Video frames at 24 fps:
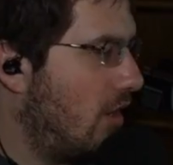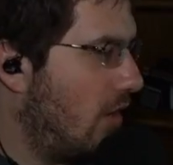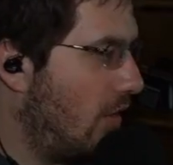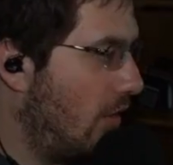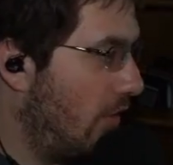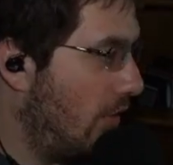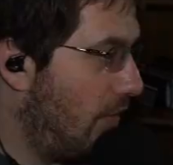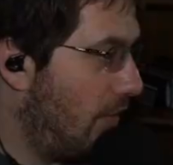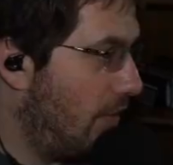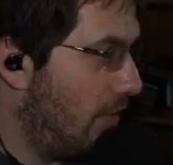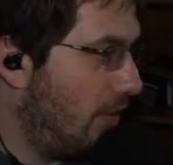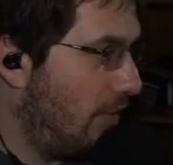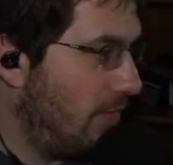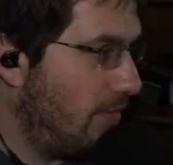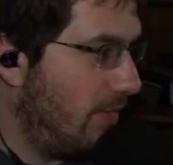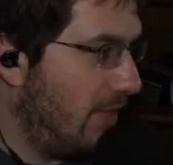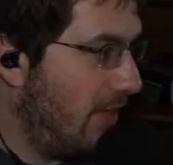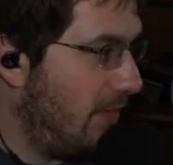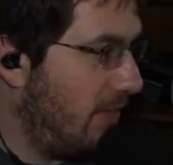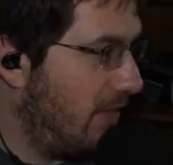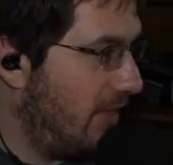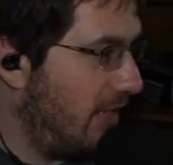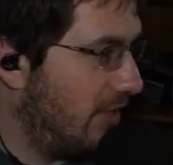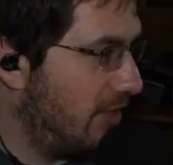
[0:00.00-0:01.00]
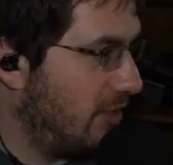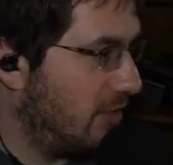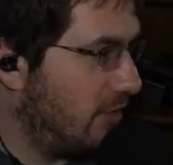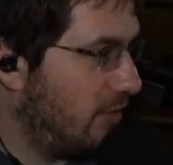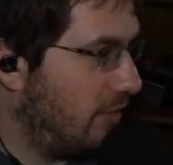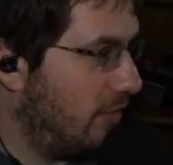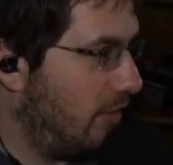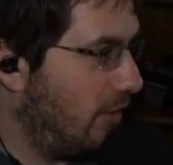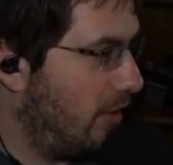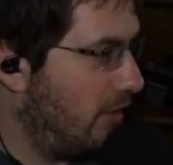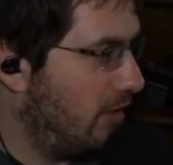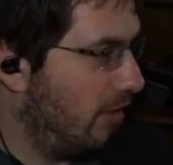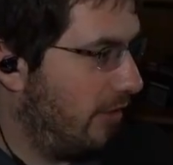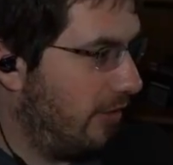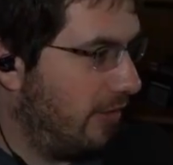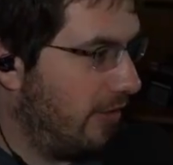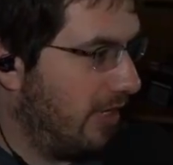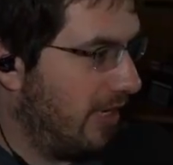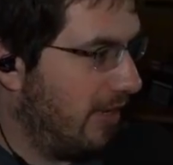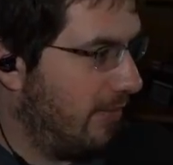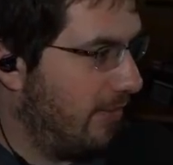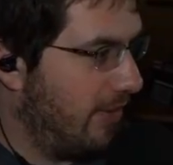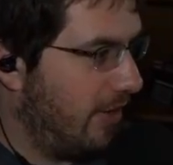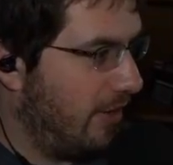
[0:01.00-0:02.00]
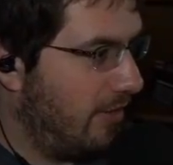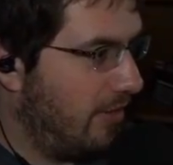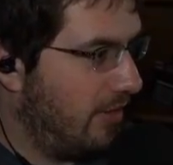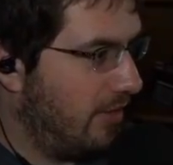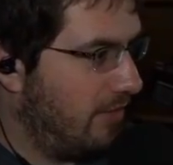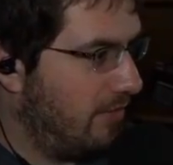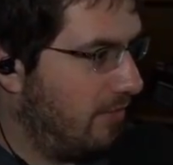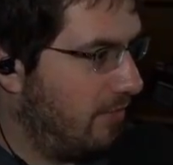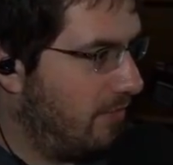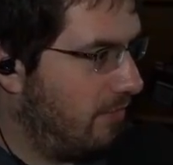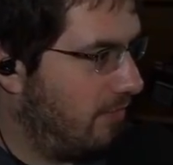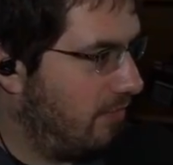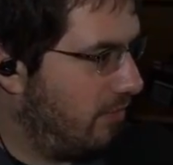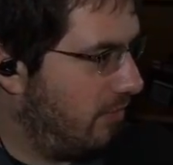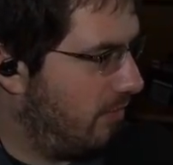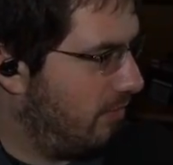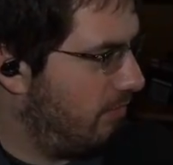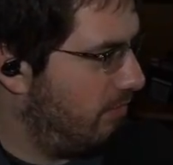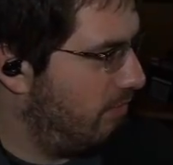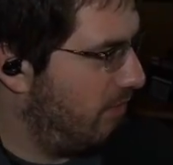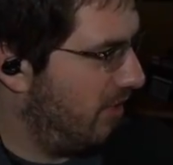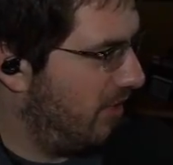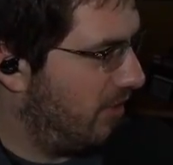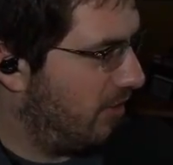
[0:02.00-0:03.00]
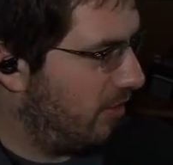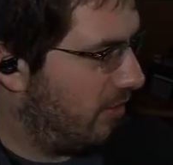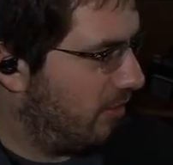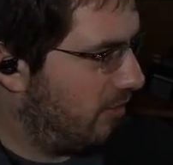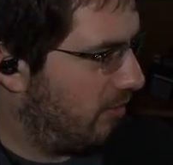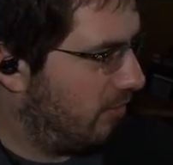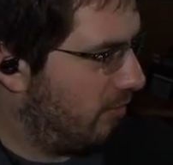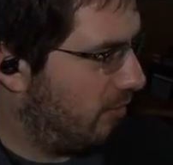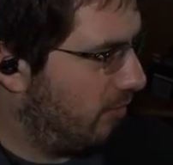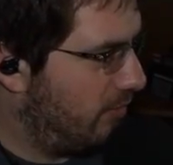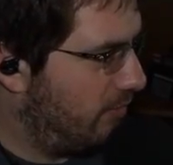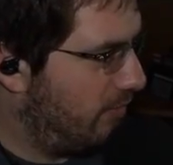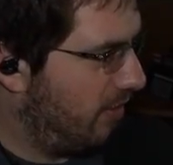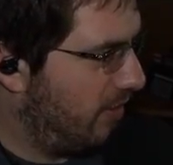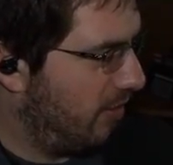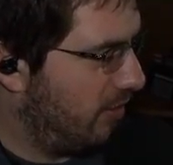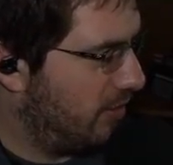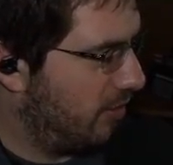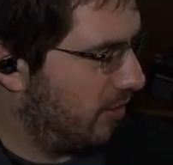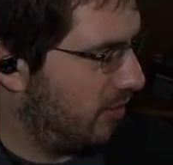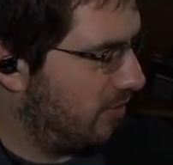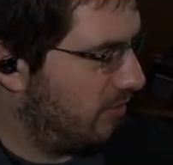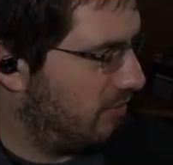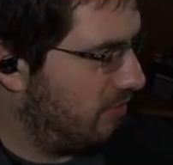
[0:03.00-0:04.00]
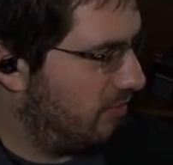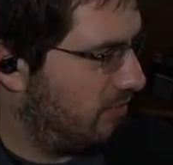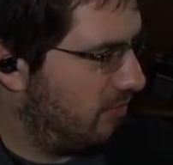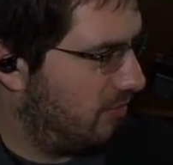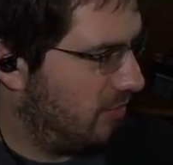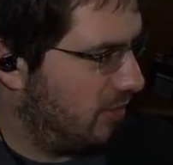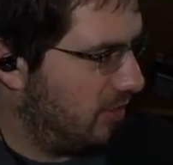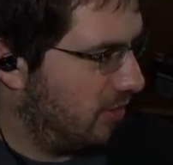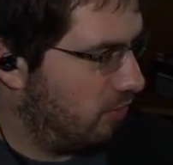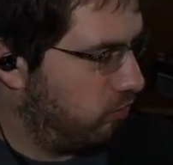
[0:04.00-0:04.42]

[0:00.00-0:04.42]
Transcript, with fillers: Or maybe I just hold hard liquor down better than beer, or beer just just